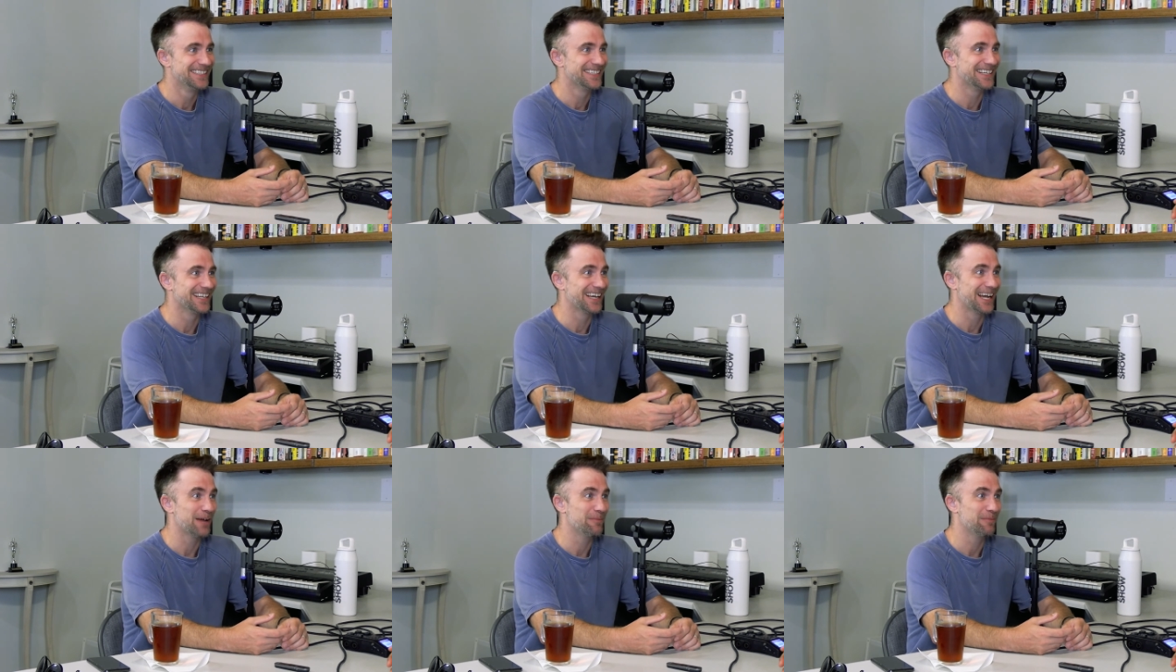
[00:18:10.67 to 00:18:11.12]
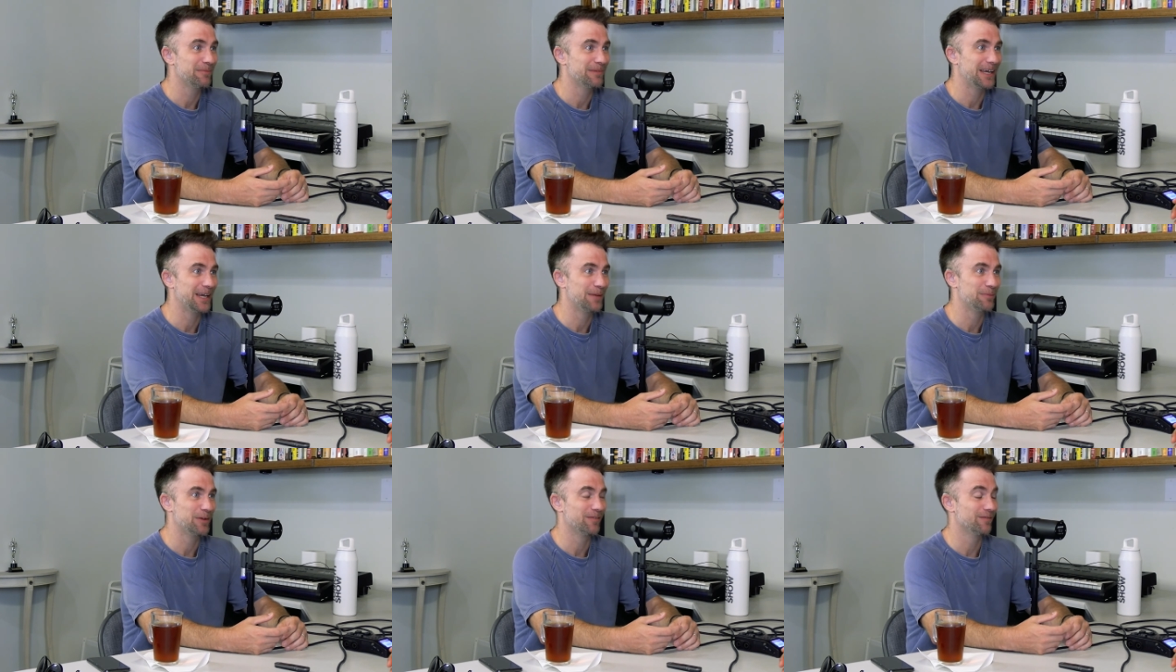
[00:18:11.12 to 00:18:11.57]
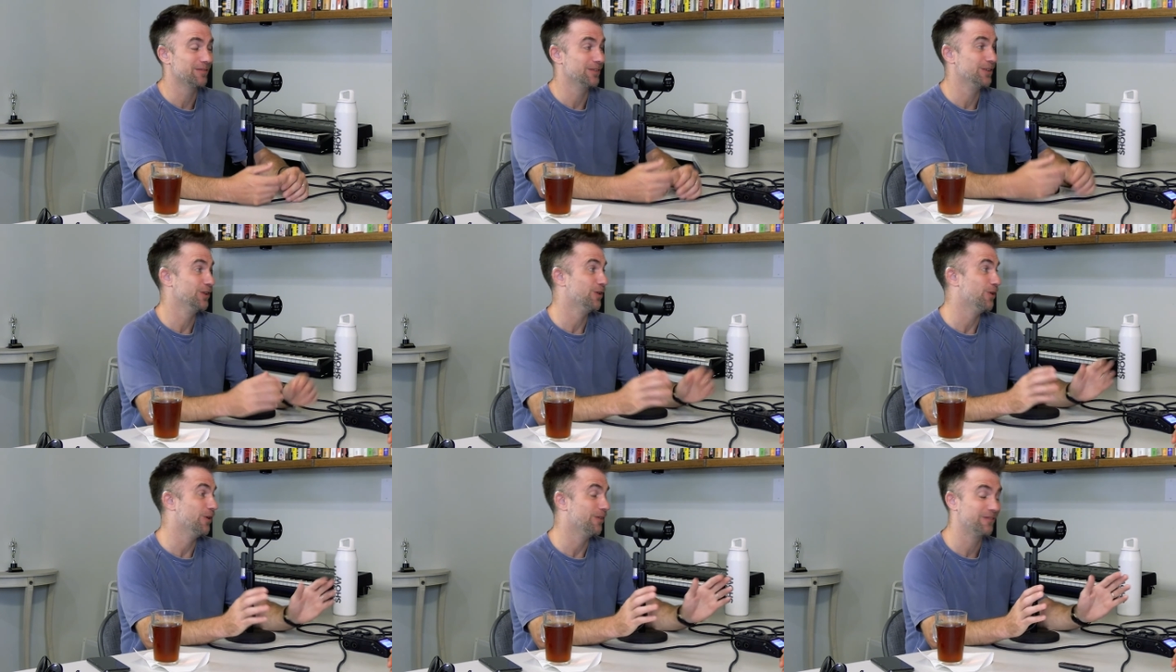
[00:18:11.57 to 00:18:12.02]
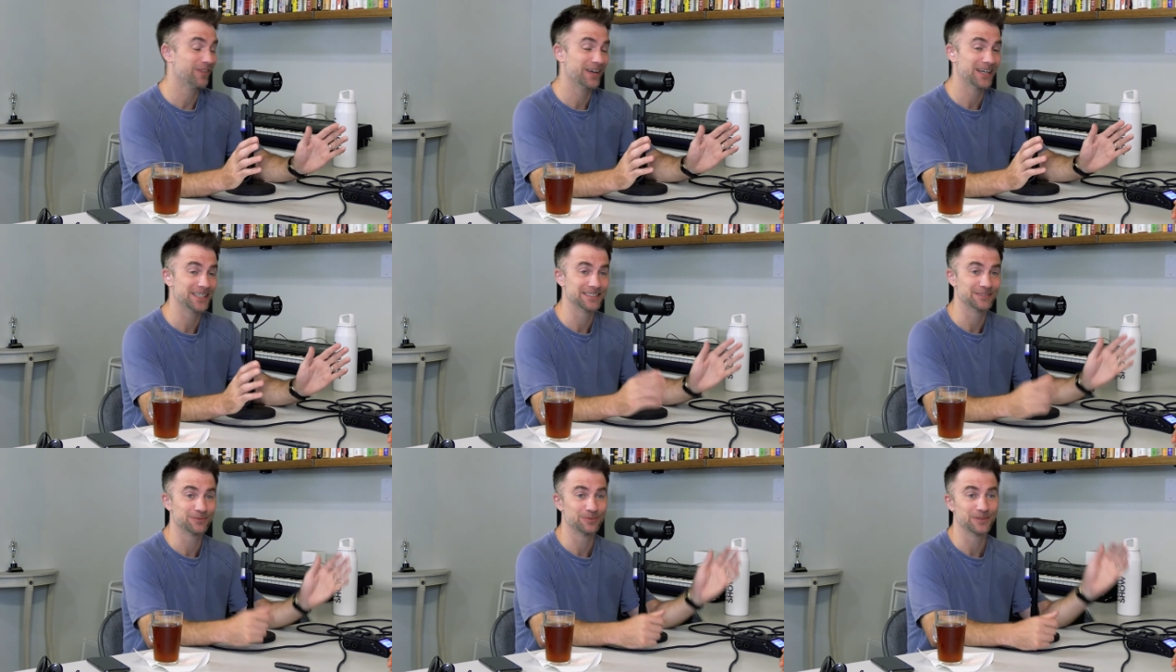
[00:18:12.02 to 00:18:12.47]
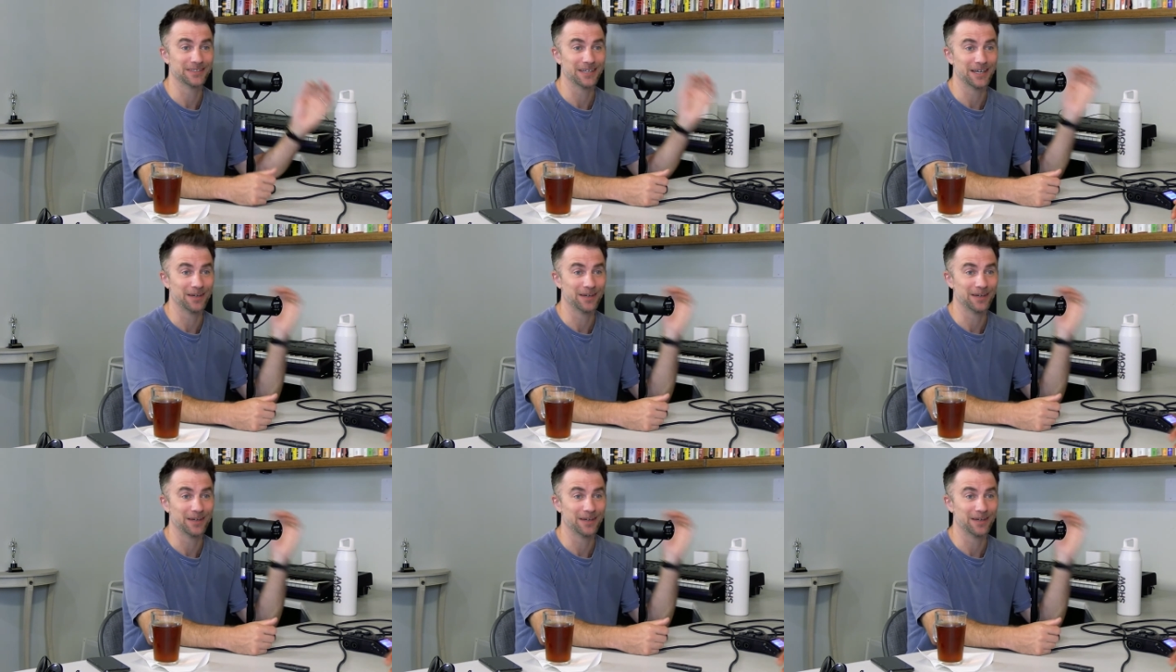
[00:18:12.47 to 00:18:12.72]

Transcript: Like, I'm aiming, no offense, but...